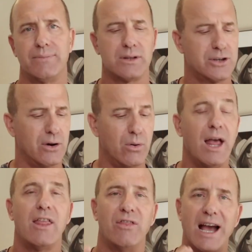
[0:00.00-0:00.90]
So
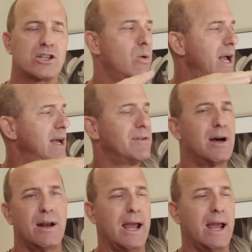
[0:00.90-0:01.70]
that's why I have it on